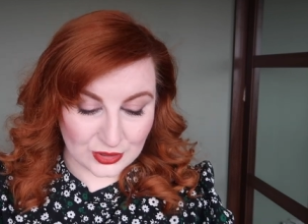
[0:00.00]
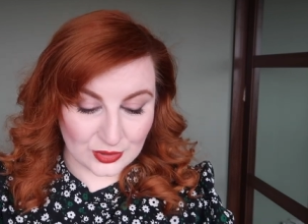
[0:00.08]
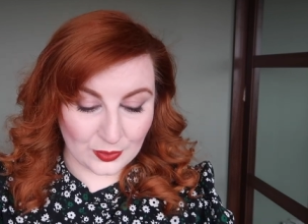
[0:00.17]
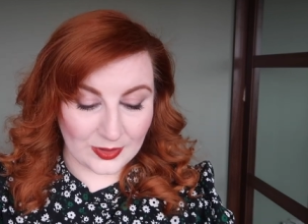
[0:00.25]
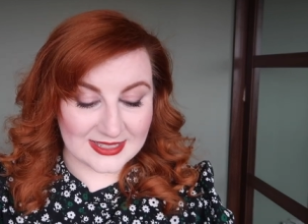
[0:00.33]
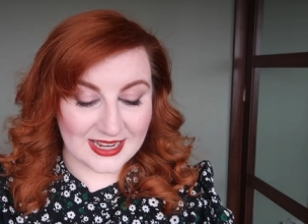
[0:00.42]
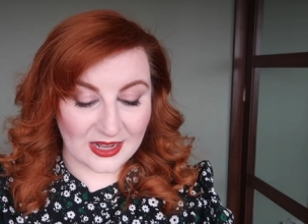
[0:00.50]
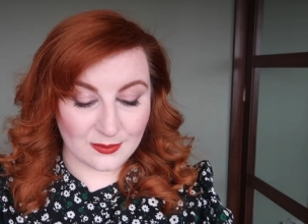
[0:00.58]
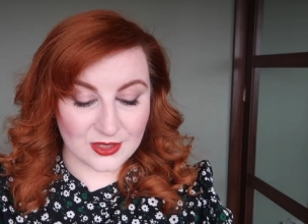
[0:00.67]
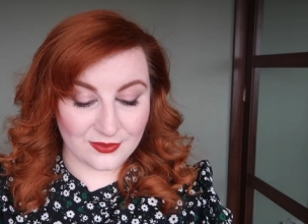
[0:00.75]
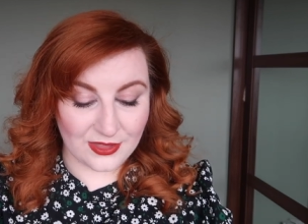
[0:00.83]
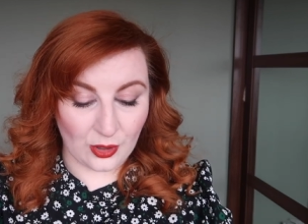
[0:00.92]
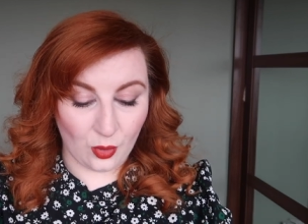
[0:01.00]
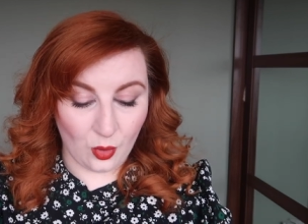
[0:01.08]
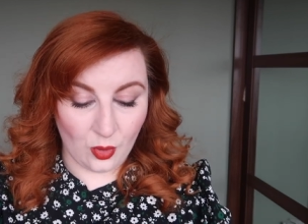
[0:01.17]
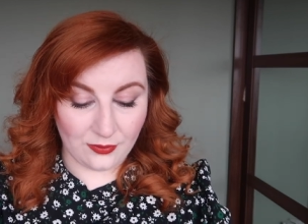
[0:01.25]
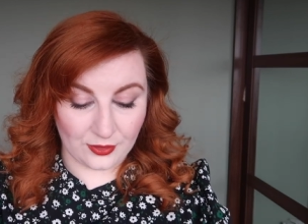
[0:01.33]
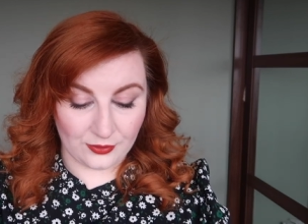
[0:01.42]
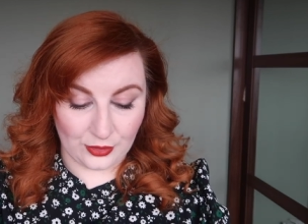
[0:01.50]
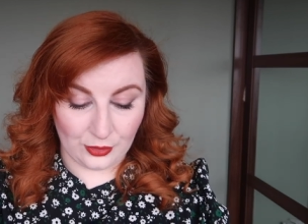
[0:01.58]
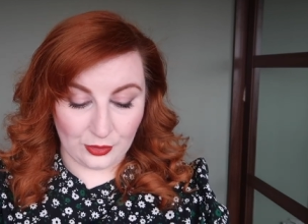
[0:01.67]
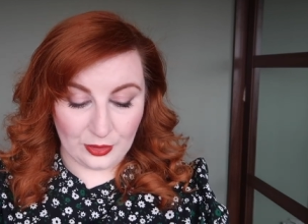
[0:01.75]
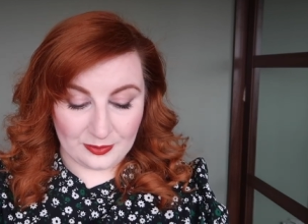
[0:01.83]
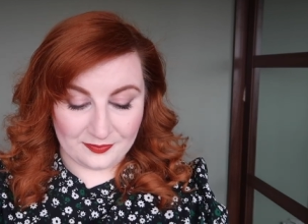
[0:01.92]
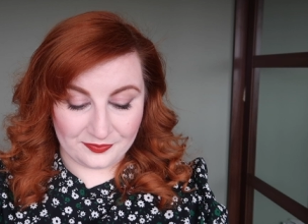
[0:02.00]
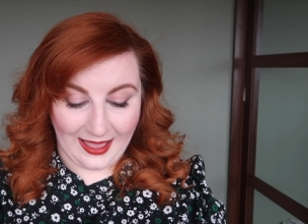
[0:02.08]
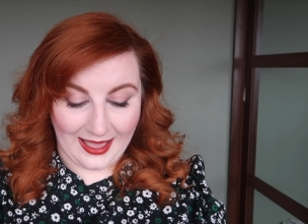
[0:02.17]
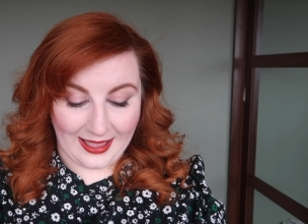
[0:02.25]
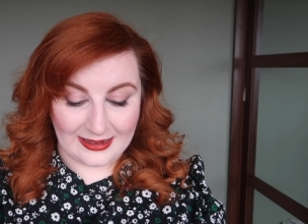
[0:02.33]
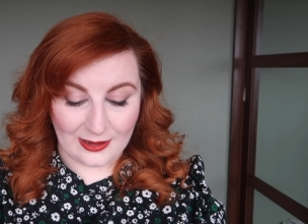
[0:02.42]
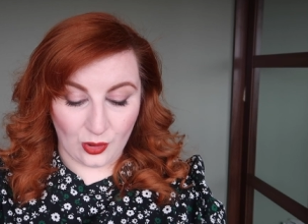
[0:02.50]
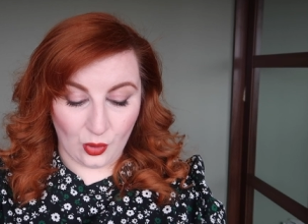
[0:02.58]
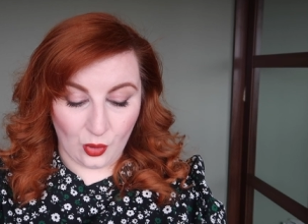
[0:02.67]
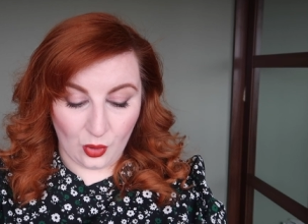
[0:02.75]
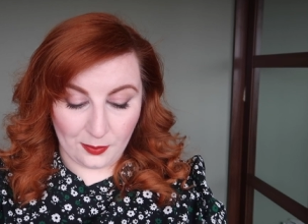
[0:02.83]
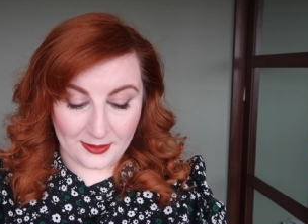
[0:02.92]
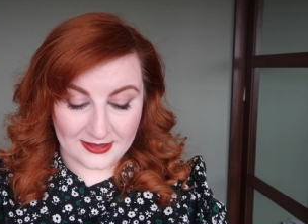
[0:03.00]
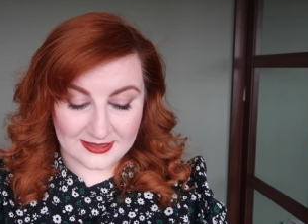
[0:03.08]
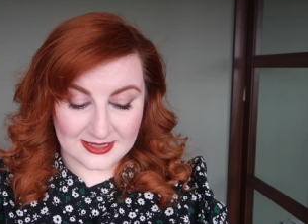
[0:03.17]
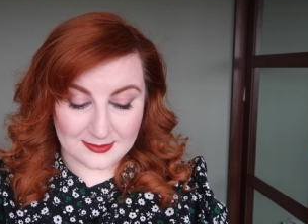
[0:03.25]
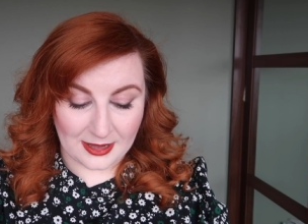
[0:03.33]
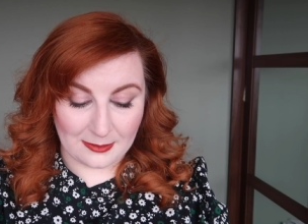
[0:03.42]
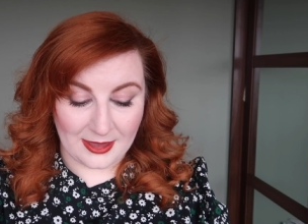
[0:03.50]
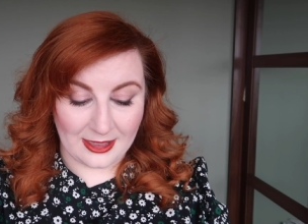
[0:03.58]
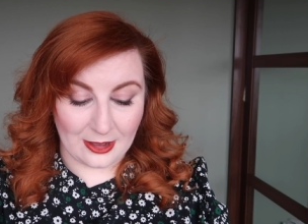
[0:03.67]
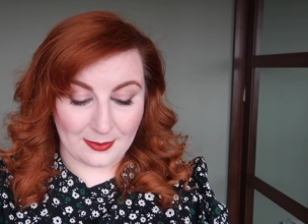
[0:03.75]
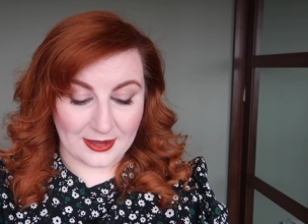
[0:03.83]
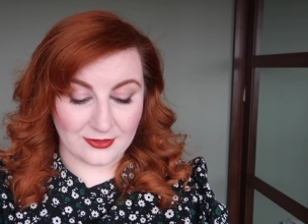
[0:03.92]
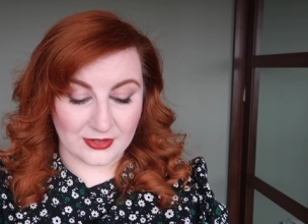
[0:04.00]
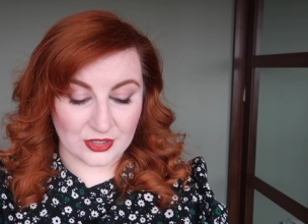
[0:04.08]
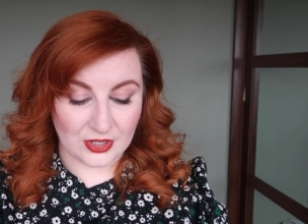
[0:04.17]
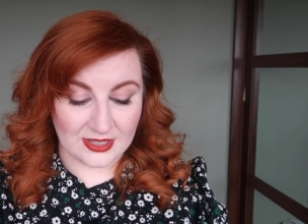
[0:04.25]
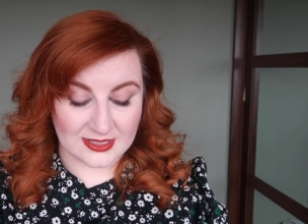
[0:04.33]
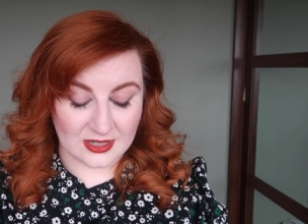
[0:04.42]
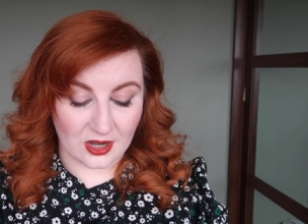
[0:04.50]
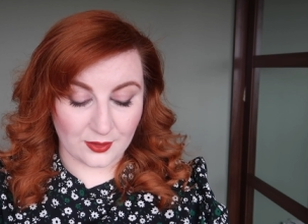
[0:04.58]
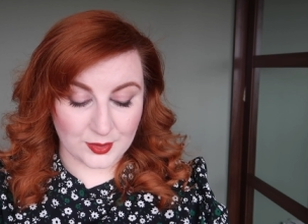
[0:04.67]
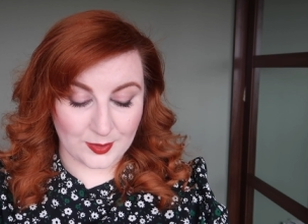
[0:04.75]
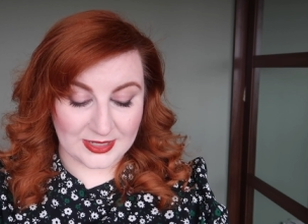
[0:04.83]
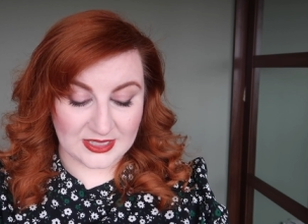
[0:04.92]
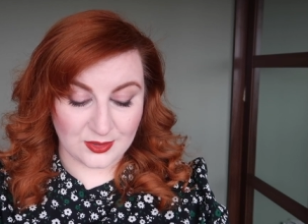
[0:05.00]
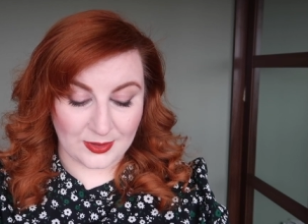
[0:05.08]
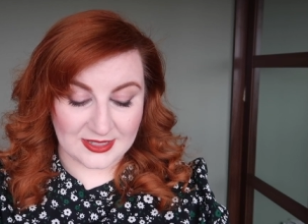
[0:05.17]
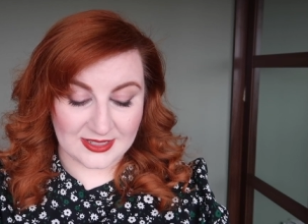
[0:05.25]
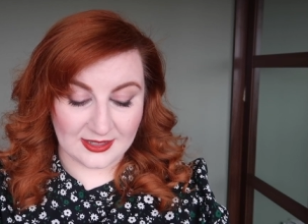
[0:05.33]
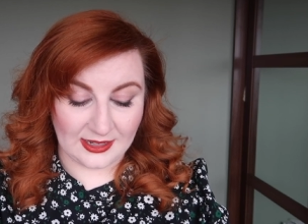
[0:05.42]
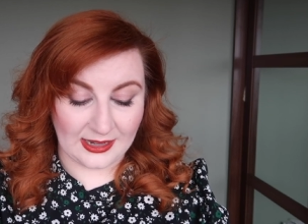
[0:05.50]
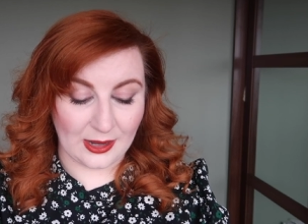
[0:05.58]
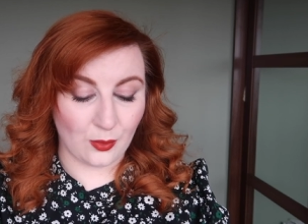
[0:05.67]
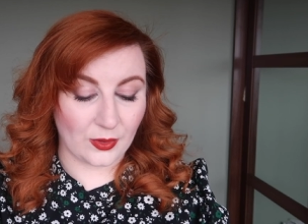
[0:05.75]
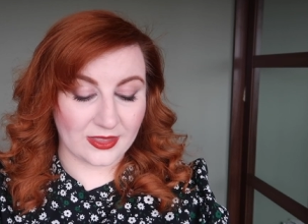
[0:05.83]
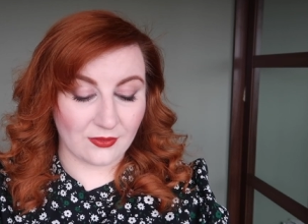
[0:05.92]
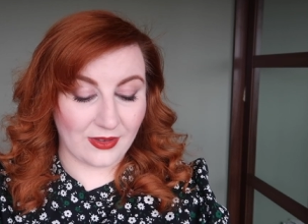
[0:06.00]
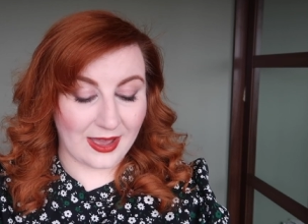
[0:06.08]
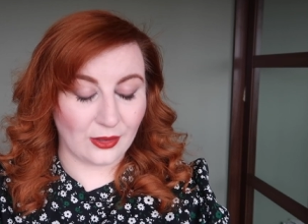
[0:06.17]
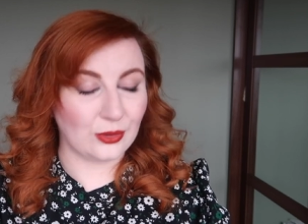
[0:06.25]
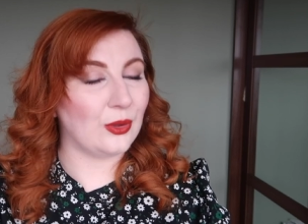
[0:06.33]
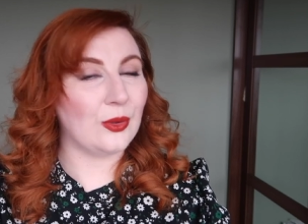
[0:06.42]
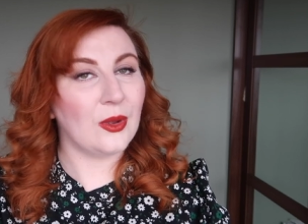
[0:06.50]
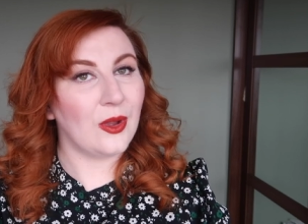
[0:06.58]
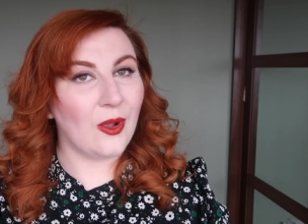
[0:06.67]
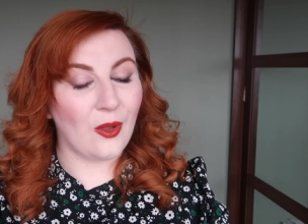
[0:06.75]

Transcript: So in terms of the overview, I opened my makeup inventory at the start of 2023 with a value